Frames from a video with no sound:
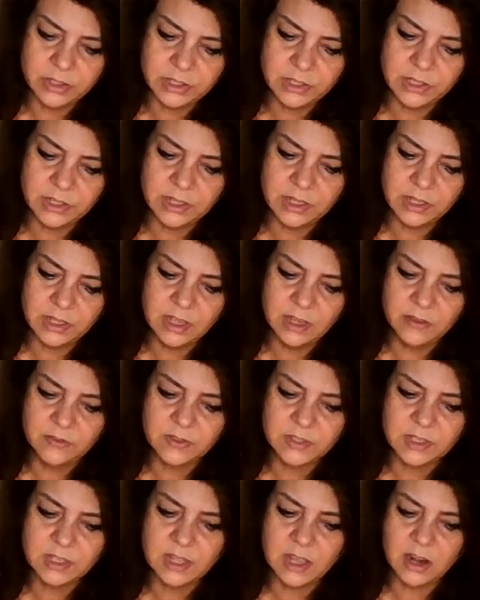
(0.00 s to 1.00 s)
to the
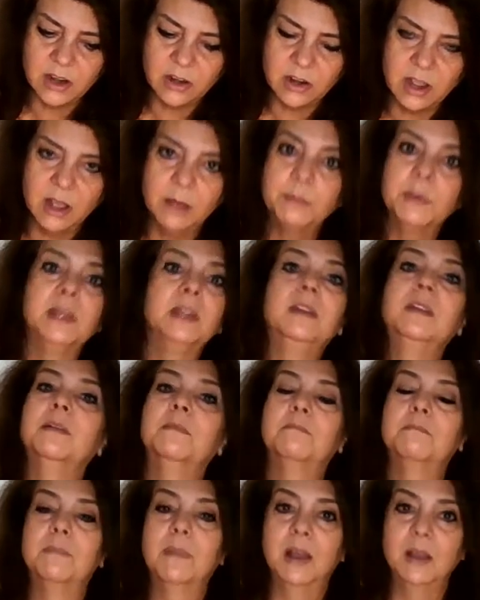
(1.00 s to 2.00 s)
gifts that are coming
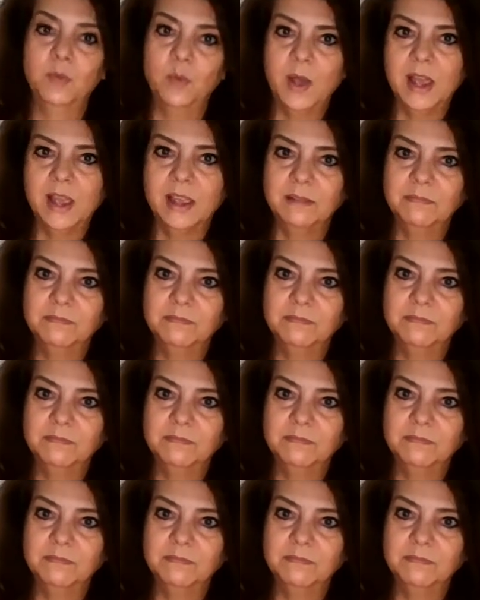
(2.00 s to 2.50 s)
my way.